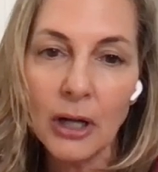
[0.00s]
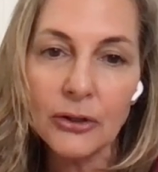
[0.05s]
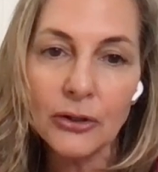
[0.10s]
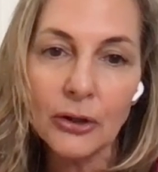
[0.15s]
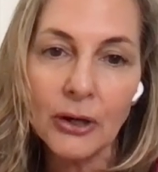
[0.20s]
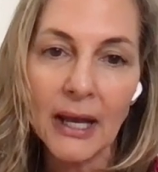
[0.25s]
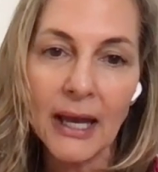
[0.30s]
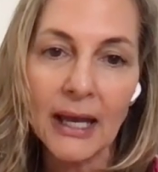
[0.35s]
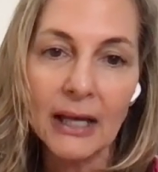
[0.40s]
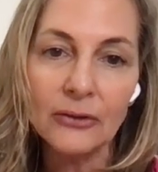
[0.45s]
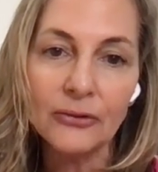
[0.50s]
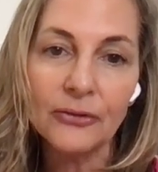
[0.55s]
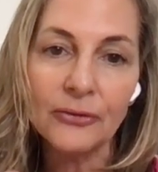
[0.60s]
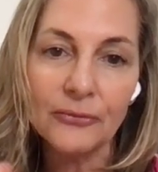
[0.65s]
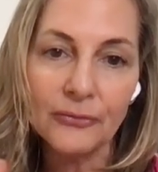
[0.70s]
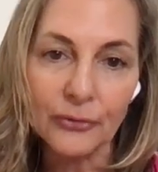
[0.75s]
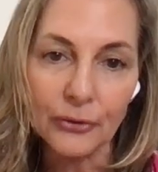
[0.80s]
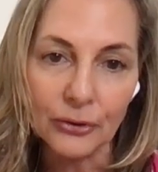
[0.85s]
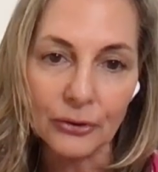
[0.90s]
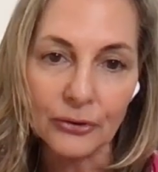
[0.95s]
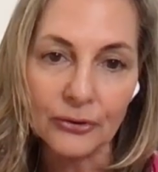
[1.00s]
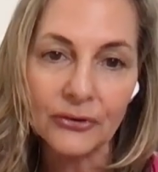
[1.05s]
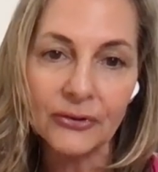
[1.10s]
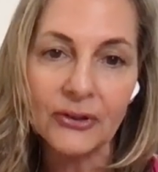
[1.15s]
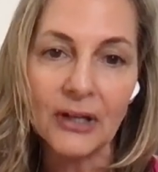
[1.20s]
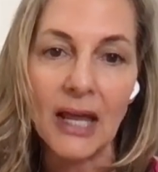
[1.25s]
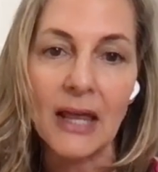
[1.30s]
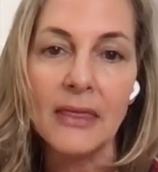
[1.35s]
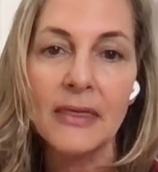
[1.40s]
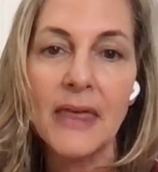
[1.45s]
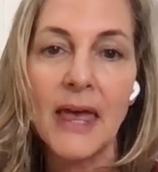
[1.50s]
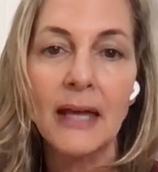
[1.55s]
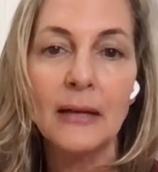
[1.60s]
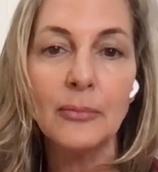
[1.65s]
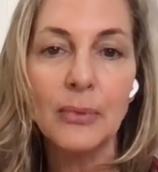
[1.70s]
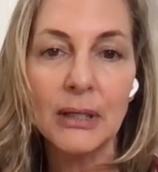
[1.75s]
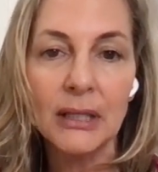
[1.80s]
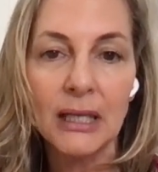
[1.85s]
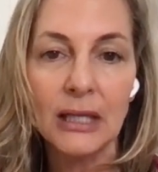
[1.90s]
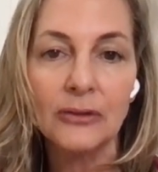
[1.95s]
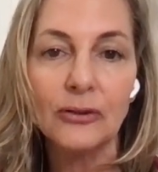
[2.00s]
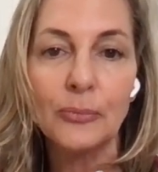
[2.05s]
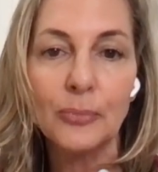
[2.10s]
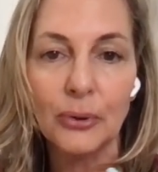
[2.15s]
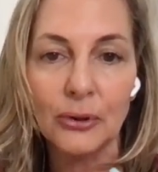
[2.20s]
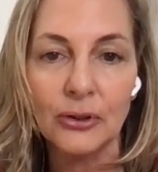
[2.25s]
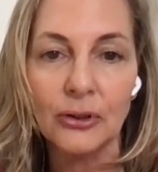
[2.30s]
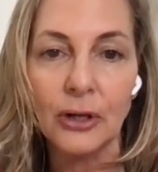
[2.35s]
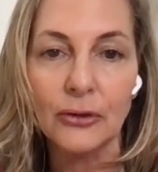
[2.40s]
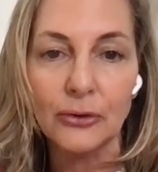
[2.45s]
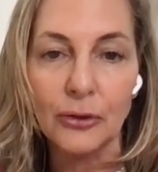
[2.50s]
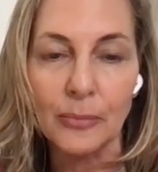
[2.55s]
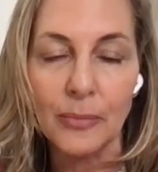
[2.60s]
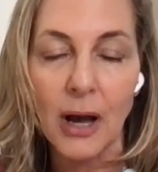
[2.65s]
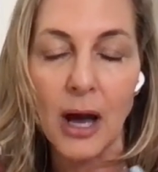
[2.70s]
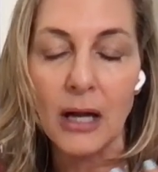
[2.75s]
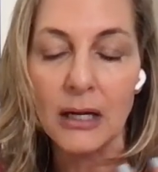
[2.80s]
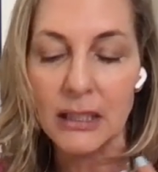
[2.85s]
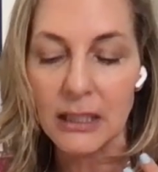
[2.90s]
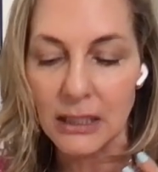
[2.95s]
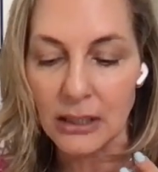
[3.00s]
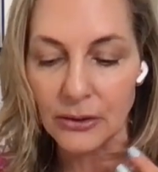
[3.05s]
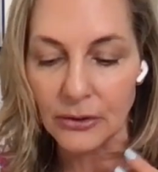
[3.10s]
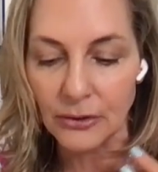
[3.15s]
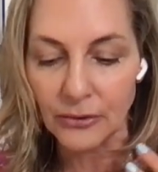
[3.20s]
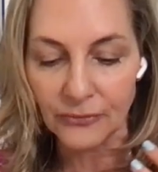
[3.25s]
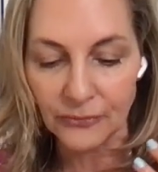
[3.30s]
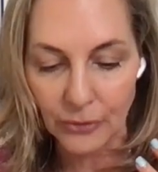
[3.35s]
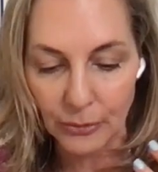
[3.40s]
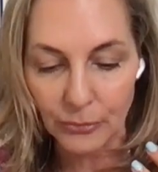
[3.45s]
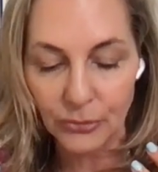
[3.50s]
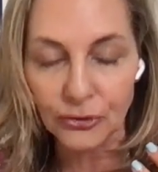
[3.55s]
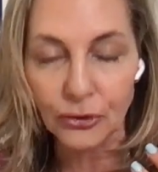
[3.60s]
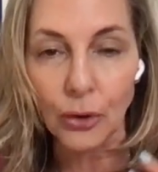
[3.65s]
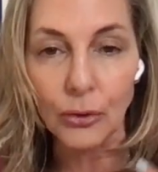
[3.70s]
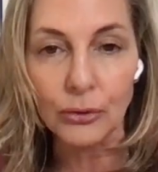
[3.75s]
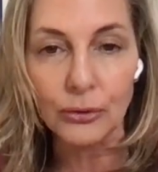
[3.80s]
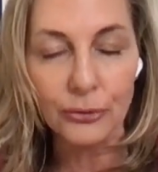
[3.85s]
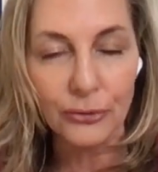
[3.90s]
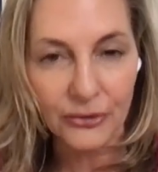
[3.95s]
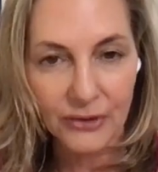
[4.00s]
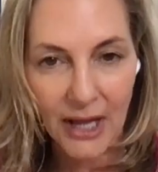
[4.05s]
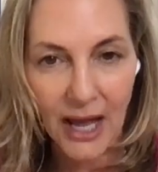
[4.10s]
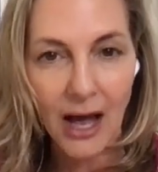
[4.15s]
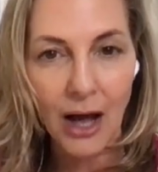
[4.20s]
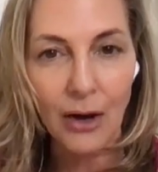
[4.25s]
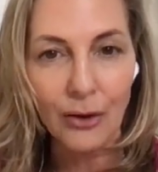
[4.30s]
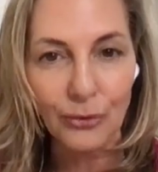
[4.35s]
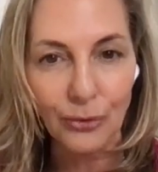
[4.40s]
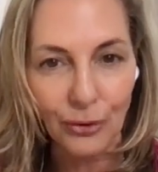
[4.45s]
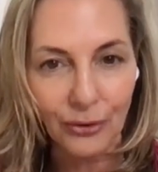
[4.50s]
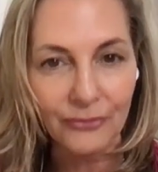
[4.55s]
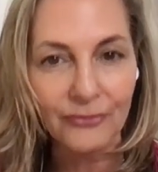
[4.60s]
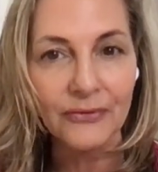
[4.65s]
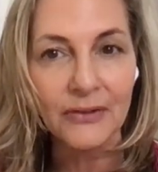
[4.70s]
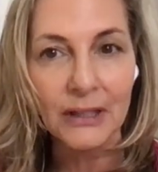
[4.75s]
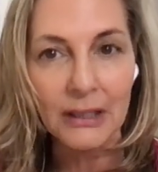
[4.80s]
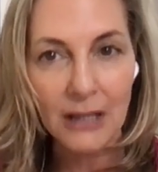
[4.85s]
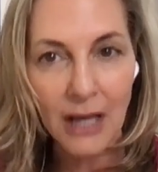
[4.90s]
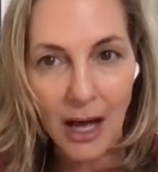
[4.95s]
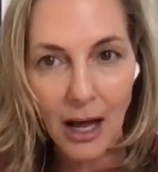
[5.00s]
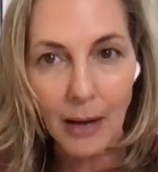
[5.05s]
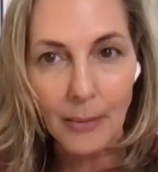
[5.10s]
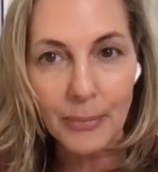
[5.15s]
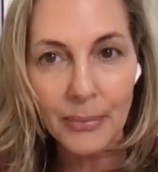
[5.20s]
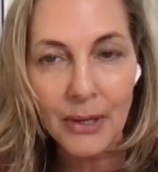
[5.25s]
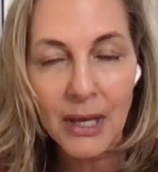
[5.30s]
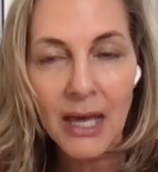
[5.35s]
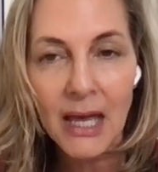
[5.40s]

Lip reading: on your hands first and then begin to put it on your body, either from shoulders down or feet up.